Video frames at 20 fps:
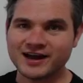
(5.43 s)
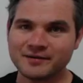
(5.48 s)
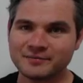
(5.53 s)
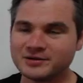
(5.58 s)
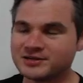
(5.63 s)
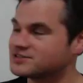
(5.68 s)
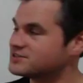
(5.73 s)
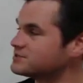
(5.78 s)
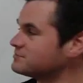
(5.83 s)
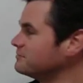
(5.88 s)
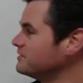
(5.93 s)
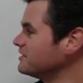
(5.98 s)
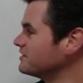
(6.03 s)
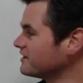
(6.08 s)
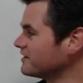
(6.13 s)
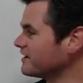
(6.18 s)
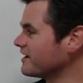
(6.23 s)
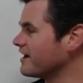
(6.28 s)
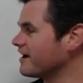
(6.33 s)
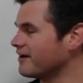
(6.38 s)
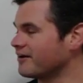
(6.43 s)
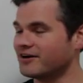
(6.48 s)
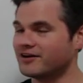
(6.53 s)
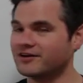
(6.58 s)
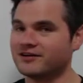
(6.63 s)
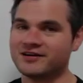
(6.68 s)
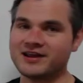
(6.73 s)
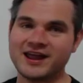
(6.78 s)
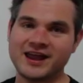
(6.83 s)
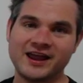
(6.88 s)
common speaking
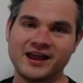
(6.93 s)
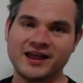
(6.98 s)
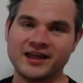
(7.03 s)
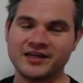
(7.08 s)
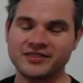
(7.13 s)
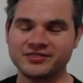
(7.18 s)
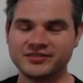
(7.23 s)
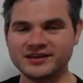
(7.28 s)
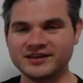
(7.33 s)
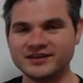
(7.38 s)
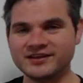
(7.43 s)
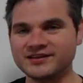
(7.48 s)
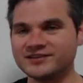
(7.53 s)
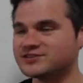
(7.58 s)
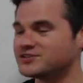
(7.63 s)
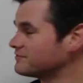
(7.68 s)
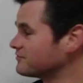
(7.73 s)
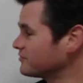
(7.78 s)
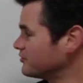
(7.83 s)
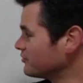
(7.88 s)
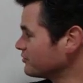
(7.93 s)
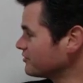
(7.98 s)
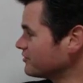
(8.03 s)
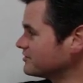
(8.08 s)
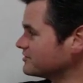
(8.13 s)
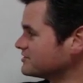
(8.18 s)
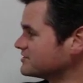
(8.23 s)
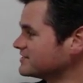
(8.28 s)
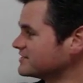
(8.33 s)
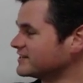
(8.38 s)
error. And these, of
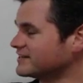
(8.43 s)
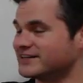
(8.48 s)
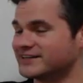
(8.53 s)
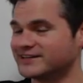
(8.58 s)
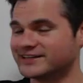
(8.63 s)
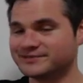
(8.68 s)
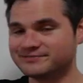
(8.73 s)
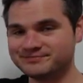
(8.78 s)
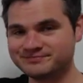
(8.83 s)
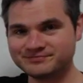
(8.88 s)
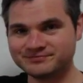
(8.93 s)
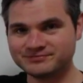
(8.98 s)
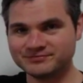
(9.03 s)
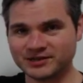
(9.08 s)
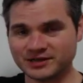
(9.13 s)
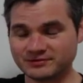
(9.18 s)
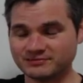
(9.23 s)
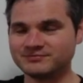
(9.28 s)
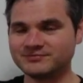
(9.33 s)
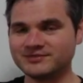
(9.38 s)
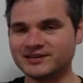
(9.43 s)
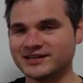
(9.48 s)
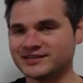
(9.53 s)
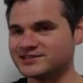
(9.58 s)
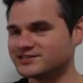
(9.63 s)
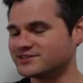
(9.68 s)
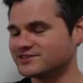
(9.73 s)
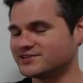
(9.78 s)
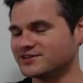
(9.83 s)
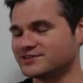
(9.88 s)
course, well,
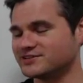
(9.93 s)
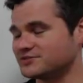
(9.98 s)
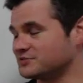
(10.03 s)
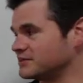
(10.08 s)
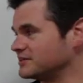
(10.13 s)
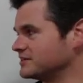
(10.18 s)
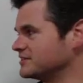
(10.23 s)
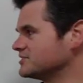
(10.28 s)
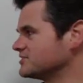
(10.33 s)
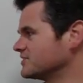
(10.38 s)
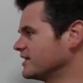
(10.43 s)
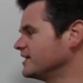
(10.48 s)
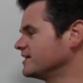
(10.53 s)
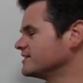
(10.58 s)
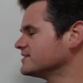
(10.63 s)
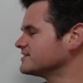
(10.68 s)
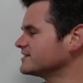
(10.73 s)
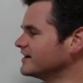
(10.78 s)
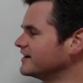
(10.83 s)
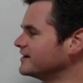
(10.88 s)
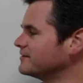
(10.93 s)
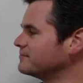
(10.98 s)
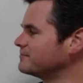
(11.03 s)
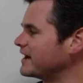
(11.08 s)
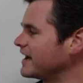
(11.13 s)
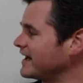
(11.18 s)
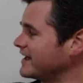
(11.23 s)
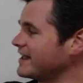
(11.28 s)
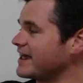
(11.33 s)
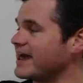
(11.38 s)
let's read the sentence.
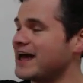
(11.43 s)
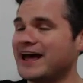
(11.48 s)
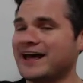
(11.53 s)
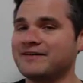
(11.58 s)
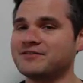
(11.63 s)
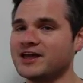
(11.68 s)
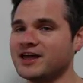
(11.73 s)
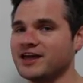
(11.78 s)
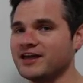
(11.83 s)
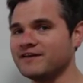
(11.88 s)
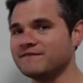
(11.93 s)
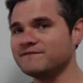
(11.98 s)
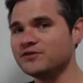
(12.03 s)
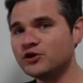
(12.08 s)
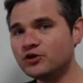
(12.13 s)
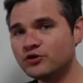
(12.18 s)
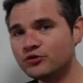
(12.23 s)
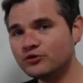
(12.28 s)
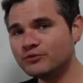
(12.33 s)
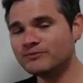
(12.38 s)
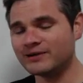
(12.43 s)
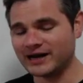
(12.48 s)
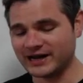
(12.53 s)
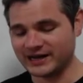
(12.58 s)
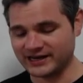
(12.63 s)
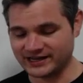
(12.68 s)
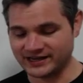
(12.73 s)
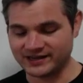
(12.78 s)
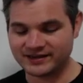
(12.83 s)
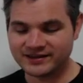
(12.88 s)
I have a few
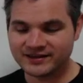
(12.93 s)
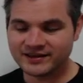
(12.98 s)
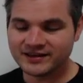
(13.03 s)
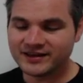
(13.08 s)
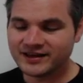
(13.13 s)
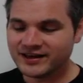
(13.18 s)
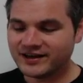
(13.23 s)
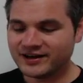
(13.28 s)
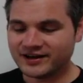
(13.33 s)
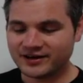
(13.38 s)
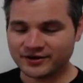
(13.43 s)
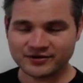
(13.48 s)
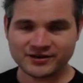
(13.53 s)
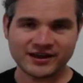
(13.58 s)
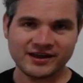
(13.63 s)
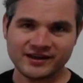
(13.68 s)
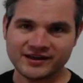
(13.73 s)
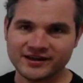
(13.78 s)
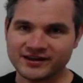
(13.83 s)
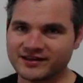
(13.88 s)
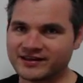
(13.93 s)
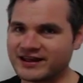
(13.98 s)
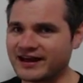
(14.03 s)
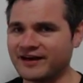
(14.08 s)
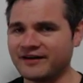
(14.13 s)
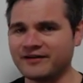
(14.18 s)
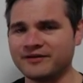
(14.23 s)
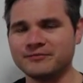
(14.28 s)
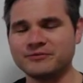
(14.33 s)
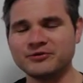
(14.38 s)
money. Okay,
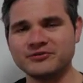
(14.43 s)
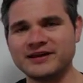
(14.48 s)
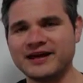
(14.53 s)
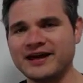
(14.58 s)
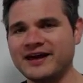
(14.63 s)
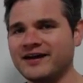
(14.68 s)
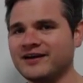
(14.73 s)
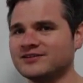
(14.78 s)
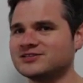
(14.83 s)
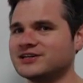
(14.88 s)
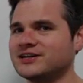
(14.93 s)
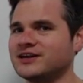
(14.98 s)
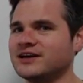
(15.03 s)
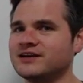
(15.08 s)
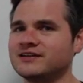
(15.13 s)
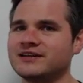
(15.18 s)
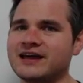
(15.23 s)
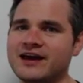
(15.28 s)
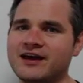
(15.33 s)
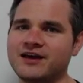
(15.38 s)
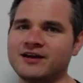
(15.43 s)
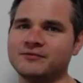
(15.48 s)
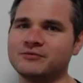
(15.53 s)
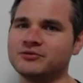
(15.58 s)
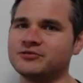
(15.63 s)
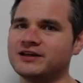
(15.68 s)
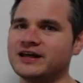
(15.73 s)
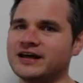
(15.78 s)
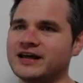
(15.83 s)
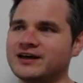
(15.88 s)
countable nouns and
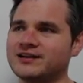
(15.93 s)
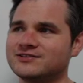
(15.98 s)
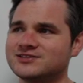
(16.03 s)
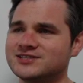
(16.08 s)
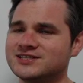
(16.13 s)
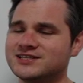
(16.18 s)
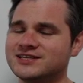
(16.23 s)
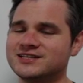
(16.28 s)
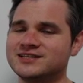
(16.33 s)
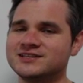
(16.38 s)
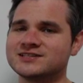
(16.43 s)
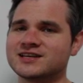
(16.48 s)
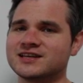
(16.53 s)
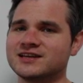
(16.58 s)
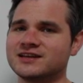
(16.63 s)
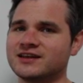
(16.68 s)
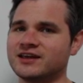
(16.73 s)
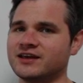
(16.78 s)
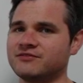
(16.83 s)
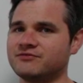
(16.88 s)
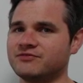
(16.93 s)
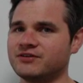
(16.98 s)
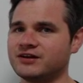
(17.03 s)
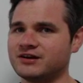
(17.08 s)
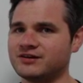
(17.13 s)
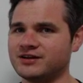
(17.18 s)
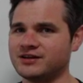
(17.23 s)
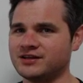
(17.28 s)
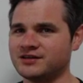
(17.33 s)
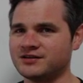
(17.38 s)
uncountable nouns. These can get
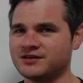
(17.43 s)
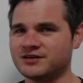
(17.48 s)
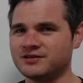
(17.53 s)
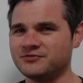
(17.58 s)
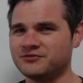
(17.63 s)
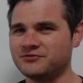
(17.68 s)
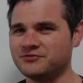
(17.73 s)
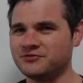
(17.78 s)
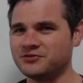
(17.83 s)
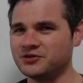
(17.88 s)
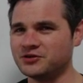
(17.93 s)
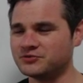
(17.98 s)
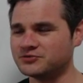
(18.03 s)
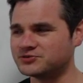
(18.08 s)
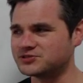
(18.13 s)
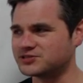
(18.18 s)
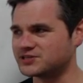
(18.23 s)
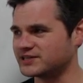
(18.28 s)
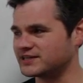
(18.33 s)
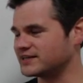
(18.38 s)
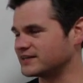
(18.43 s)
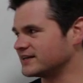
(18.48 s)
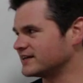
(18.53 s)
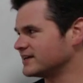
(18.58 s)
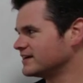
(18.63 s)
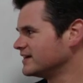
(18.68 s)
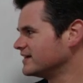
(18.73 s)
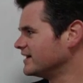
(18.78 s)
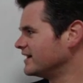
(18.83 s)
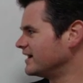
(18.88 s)
very
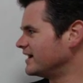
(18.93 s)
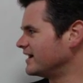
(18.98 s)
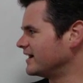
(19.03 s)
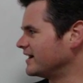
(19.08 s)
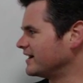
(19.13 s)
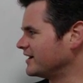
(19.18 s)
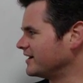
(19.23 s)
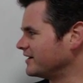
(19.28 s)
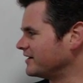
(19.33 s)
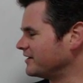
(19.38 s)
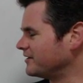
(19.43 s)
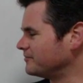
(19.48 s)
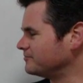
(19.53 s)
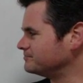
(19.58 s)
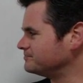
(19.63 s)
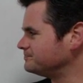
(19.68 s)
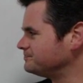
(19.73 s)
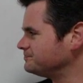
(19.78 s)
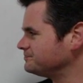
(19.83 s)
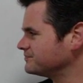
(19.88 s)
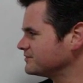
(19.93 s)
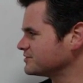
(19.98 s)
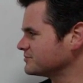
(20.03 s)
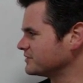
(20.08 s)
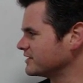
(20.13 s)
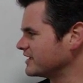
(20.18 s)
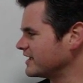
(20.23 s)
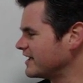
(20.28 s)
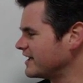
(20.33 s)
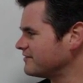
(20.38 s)
confusing. So
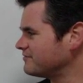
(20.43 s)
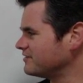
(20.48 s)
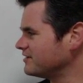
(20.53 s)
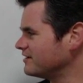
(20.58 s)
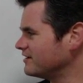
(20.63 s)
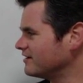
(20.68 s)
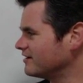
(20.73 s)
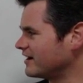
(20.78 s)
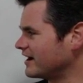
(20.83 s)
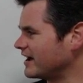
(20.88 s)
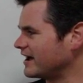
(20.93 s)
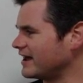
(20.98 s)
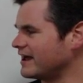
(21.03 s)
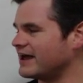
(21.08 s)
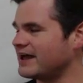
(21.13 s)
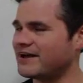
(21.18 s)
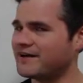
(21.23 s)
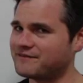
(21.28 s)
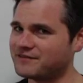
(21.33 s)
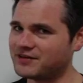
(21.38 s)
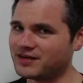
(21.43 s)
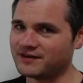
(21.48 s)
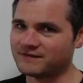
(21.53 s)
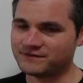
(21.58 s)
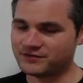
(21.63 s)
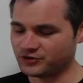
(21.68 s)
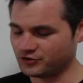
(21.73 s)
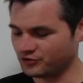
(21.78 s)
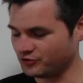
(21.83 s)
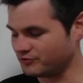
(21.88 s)
we have here, I have a
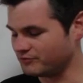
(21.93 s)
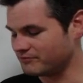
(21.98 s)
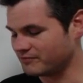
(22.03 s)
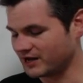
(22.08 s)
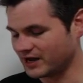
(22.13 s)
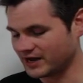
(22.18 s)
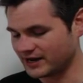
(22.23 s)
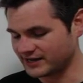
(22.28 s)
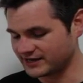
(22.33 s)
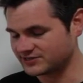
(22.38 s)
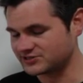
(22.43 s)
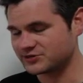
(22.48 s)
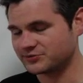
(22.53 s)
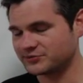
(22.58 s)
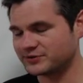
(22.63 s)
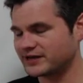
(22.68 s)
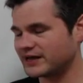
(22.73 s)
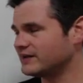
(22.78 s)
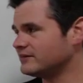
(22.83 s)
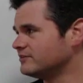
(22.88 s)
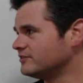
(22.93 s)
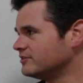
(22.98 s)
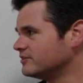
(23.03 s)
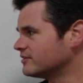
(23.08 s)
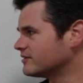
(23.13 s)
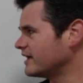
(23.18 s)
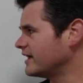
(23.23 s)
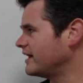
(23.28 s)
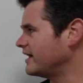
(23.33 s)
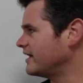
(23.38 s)
few money. So we got to
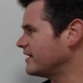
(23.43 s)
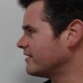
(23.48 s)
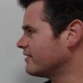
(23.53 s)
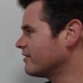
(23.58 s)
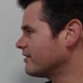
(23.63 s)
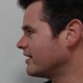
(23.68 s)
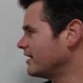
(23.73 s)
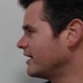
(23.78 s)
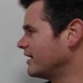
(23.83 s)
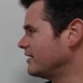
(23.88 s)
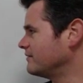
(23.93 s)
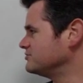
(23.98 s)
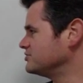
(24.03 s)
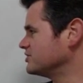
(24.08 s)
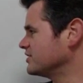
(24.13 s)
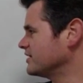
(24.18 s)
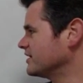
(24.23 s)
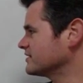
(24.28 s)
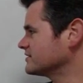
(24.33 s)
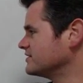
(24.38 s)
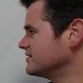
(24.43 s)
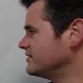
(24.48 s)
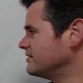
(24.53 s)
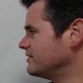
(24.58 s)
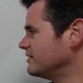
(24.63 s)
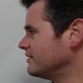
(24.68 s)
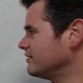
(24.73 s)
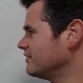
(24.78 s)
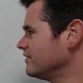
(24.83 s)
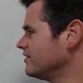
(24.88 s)
look at our object
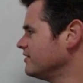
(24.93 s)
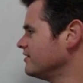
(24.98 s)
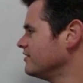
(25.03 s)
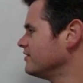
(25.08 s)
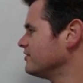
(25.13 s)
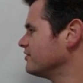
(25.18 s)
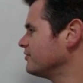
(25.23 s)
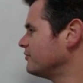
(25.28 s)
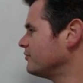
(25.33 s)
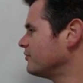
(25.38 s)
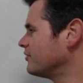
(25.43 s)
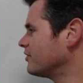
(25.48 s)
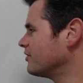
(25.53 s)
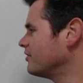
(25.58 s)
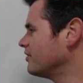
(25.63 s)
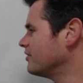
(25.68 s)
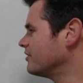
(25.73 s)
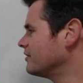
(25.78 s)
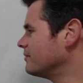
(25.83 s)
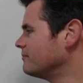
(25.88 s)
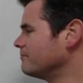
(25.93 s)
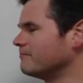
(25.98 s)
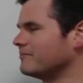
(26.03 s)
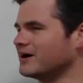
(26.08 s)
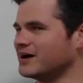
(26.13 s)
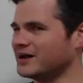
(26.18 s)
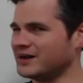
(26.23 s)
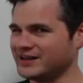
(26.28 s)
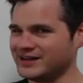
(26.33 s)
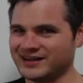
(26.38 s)
here, the word
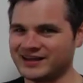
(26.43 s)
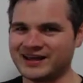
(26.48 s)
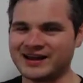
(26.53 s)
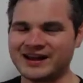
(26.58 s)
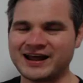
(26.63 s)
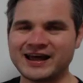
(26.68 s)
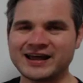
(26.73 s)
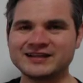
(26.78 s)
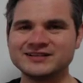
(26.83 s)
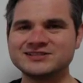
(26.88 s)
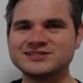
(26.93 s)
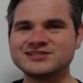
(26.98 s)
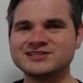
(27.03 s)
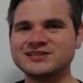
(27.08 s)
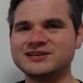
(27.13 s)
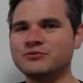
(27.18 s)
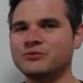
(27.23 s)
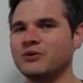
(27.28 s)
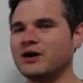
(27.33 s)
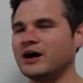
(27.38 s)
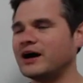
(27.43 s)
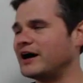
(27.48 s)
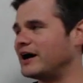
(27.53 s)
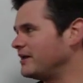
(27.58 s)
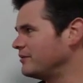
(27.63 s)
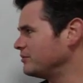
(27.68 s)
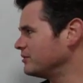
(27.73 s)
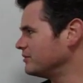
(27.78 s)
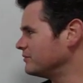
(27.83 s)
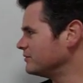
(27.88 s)
money, and I can see
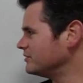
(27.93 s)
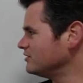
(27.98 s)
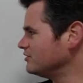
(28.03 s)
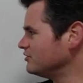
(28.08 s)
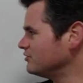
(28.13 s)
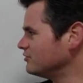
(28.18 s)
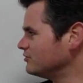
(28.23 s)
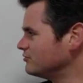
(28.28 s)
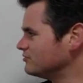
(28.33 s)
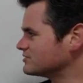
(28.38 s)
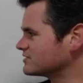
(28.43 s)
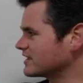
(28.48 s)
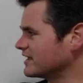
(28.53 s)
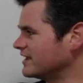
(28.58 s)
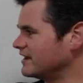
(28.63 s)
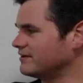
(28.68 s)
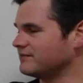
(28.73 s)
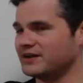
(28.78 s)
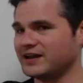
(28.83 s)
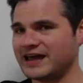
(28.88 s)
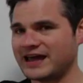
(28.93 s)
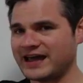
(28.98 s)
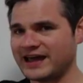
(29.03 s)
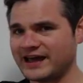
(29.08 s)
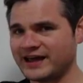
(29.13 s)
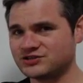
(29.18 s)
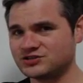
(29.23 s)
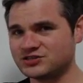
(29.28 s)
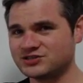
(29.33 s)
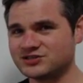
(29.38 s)
why we would use kind of an
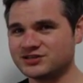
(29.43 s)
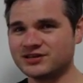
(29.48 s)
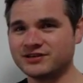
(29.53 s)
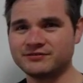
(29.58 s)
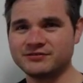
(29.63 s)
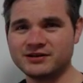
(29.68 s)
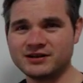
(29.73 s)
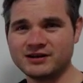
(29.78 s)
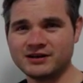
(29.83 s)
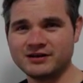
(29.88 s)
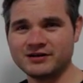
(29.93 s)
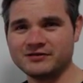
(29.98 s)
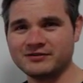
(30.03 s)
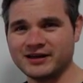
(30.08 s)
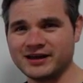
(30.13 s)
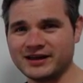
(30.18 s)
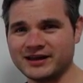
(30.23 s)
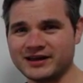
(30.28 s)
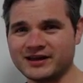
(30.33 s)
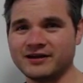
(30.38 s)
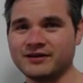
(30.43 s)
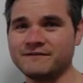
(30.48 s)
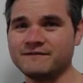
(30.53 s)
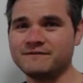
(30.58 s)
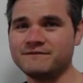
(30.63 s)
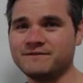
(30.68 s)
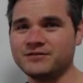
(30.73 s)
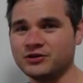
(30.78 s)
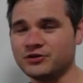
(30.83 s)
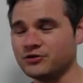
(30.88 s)
adjective here, like a
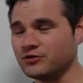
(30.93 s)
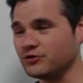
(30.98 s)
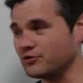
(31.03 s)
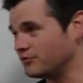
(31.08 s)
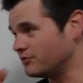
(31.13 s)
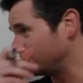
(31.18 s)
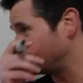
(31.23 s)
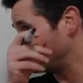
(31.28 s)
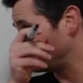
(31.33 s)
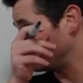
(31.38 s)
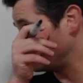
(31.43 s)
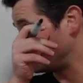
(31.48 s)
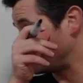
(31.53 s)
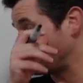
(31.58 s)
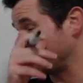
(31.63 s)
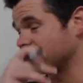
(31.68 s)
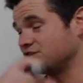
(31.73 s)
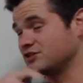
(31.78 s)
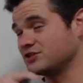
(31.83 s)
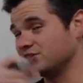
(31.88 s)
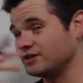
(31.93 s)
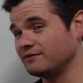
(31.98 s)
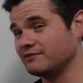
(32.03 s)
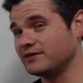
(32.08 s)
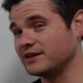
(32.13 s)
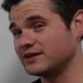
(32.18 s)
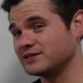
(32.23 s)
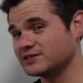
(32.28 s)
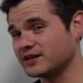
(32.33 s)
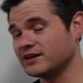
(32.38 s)
few, an
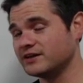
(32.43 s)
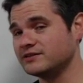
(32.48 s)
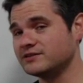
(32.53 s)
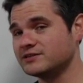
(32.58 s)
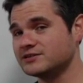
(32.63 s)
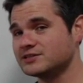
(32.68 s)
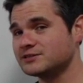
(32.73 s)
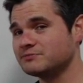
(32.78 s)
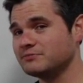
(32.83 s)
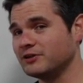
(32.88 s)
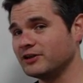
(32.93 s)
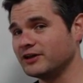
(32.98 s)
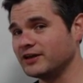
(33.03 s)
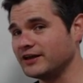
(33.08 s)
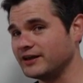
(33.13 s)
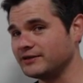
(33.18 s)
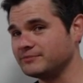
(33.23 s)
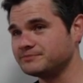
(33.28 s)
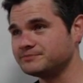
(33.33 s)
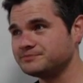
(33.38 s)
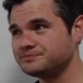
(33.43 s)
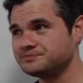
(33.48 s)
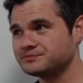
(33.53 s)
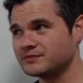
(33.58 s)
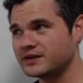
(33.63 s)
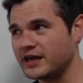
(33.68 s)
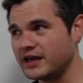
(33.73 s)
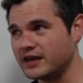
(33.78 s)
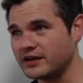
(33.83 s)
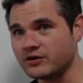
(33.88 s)
adjective that's going to display
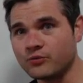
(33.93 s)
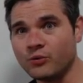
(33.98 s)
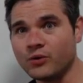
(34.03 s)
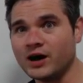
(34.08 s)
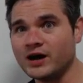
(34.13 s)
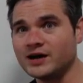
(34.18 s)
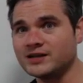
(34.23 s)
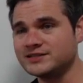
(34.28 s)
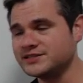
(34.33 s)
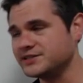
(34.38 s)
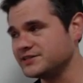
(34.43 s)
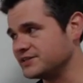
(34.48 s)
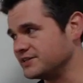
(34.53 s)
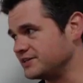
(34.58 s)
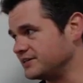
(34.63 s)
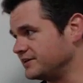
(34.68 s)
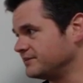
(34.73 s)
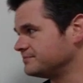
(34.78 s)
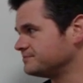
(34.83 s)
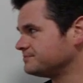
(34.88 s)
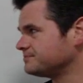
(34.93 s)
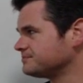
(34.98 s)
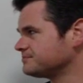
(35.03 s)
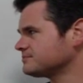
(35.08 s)
a quantity.